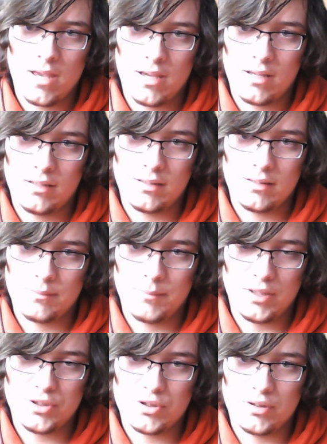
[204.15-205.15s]
and
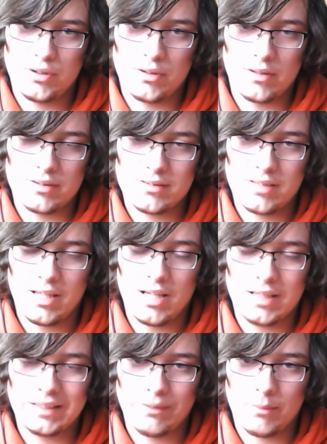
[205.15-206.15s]
make sure you're staying
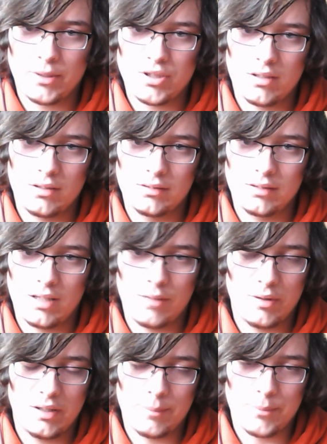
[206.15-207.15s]
active on my channel. I
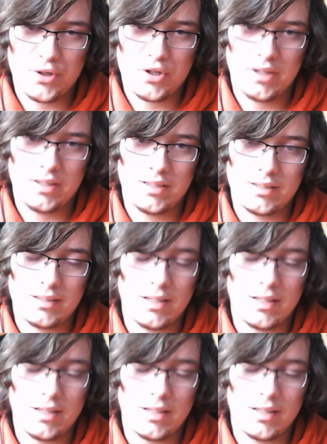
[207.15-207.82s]
really appreciate that.